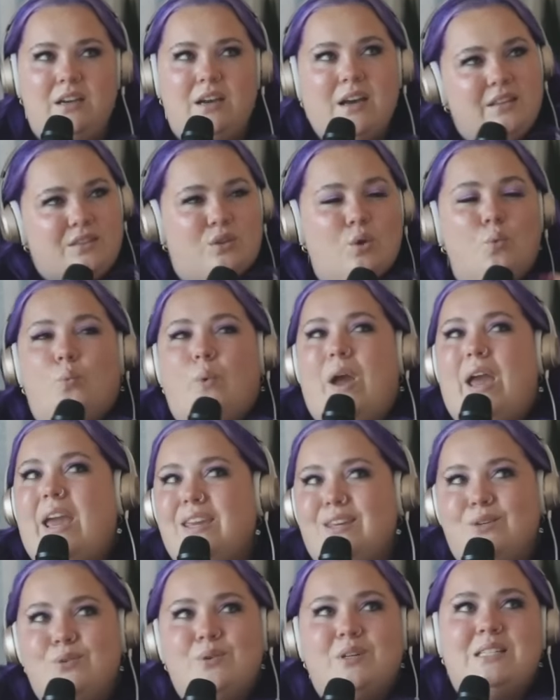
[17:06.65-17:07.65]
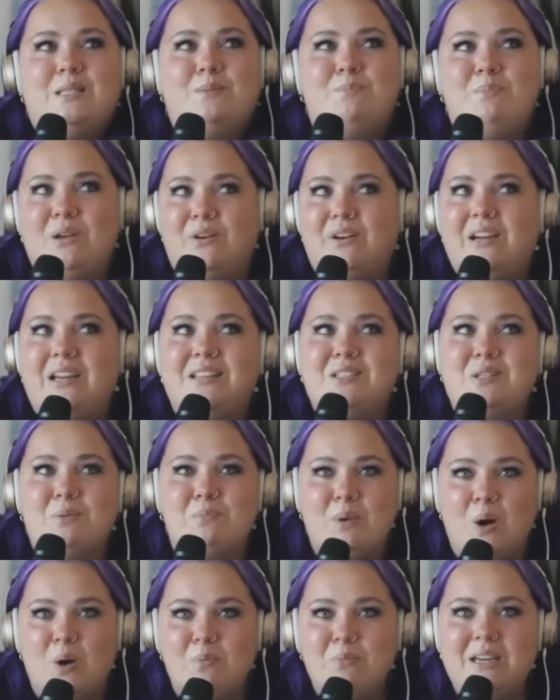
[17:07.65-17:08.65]
the way you experience a
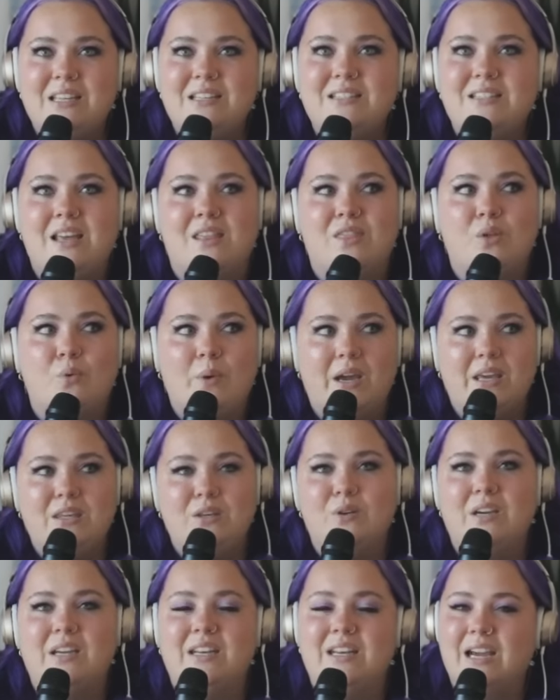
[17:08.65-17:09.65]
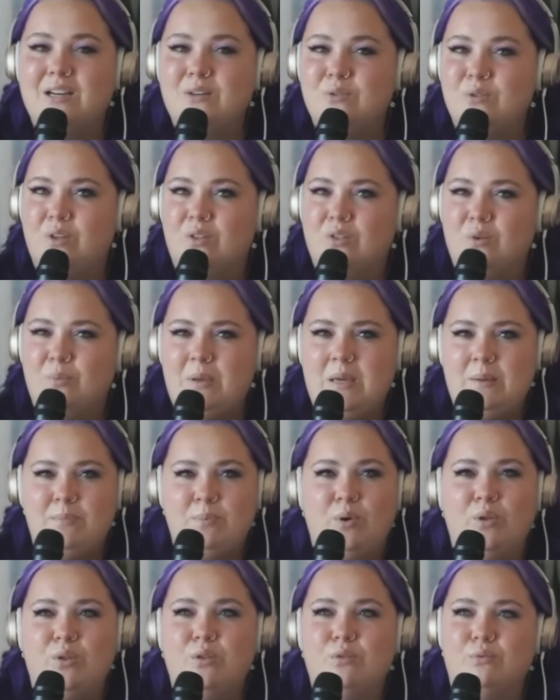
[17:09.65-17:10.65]
moment and the way you connect with other
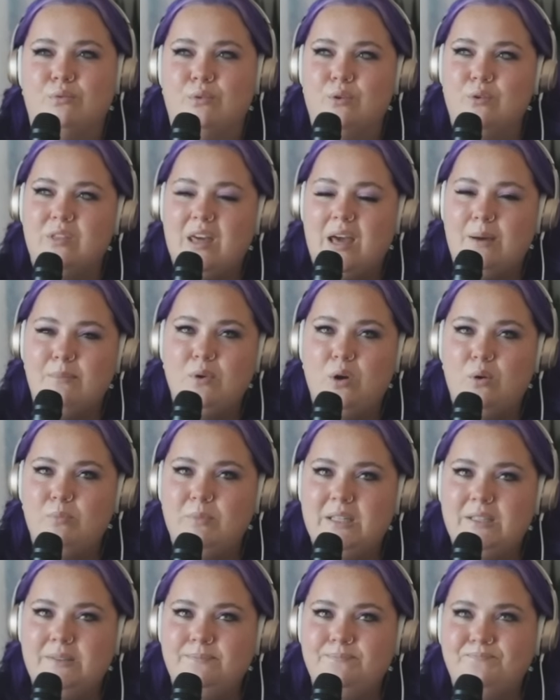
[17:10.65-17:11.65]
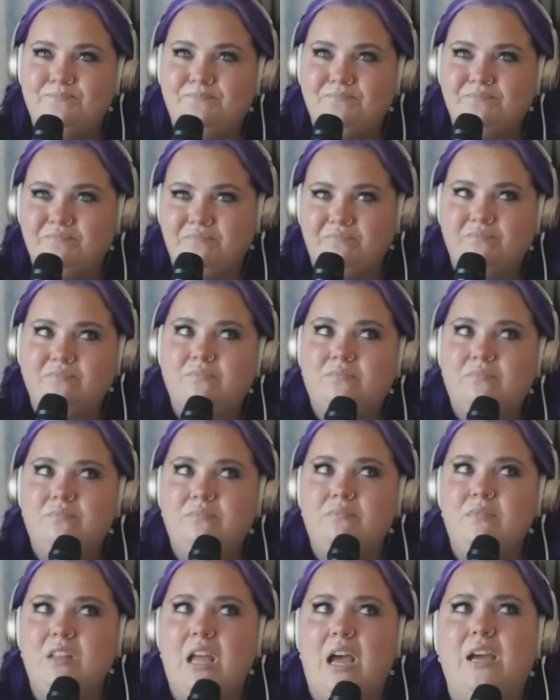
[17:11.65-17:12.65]
people through that moment.
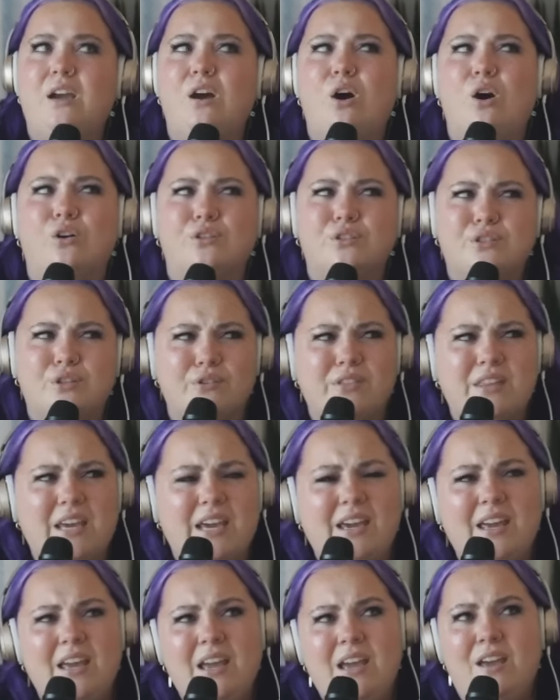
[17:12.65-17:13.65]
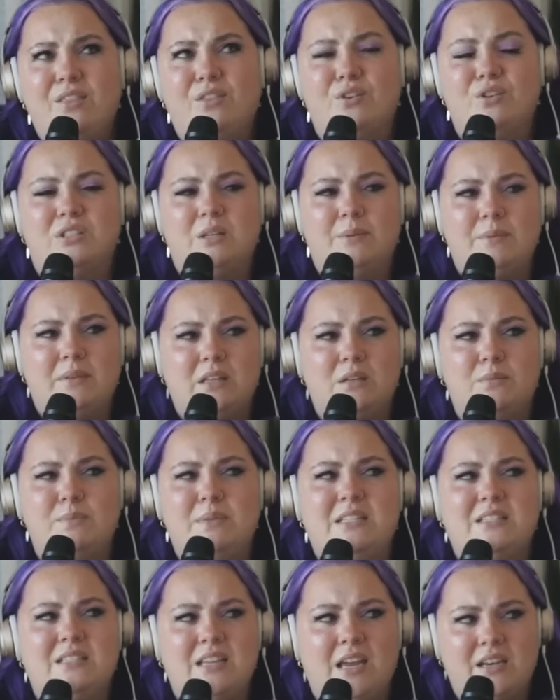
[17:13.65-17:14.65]
I also think there's something to be
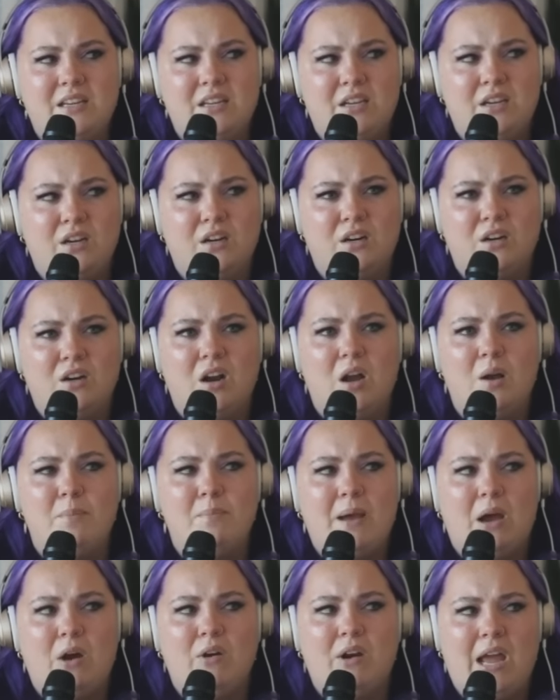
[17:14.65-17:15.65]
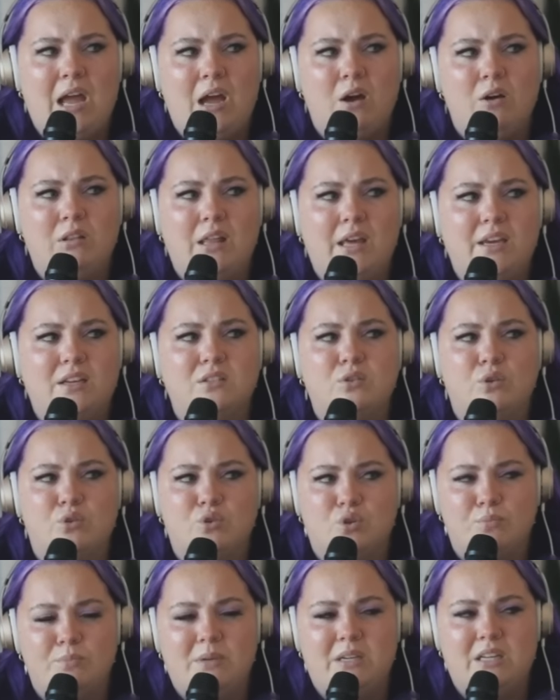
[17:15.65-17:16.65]
said here about how like
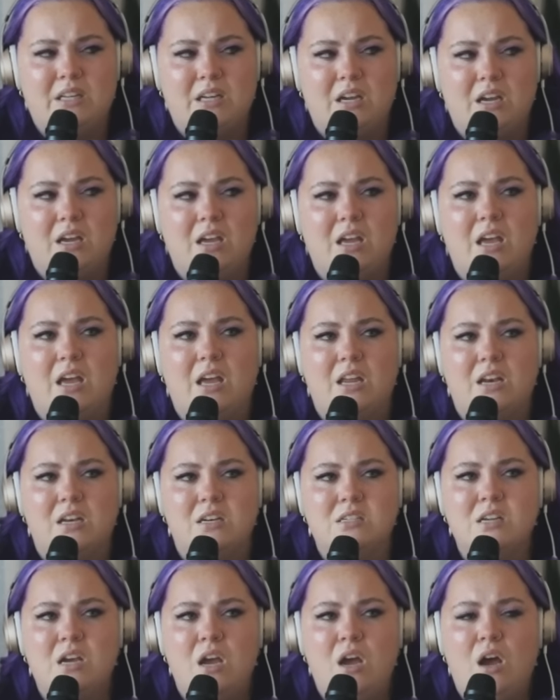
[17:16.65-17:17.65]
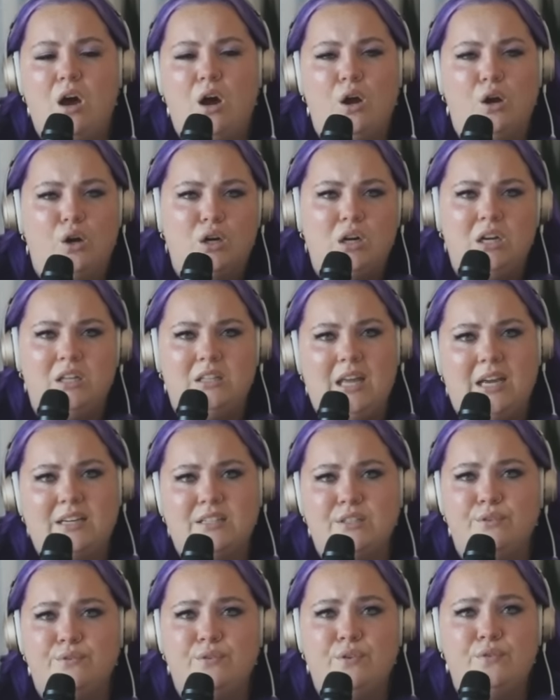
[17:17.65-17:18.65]
social media and our
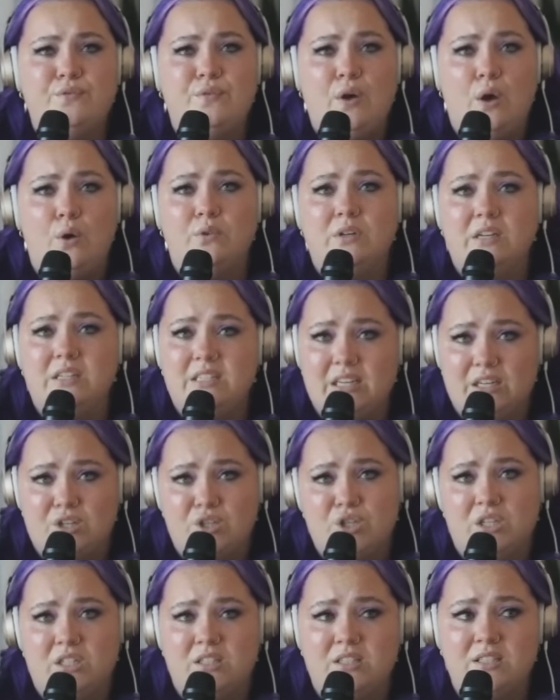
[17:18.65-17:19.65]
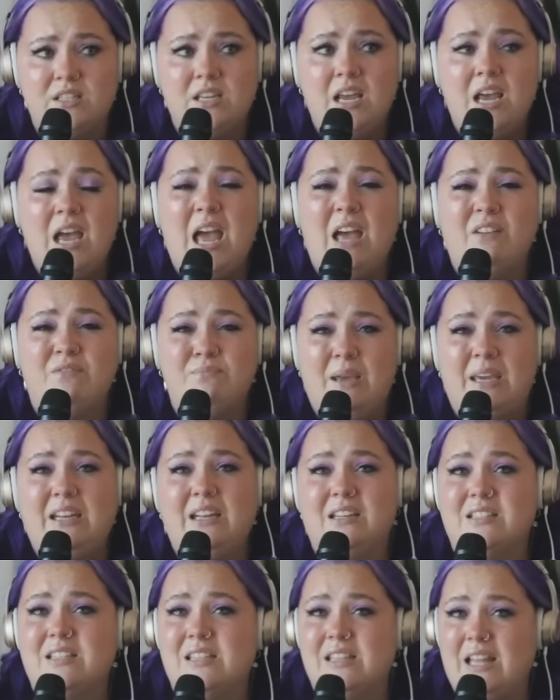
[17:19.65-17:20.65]
collective phone addictions have made
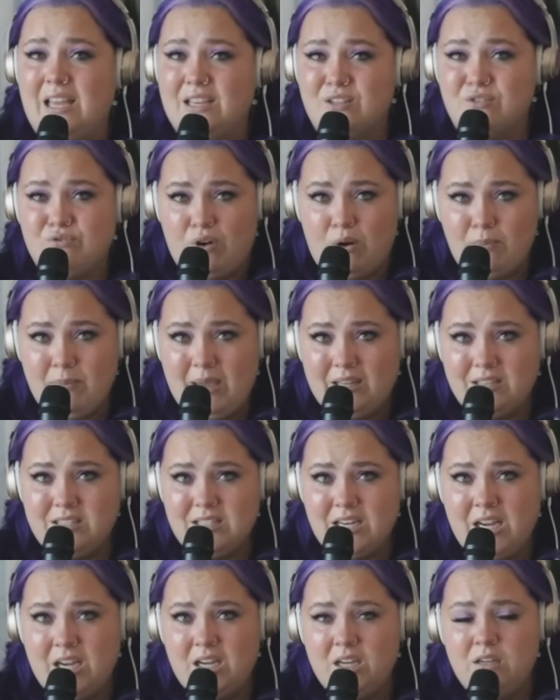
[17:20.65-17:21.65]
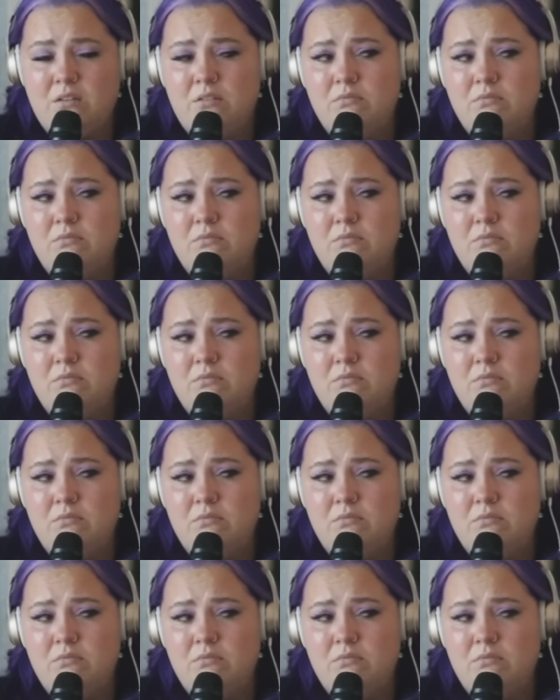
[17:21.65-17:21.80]
us less romantic.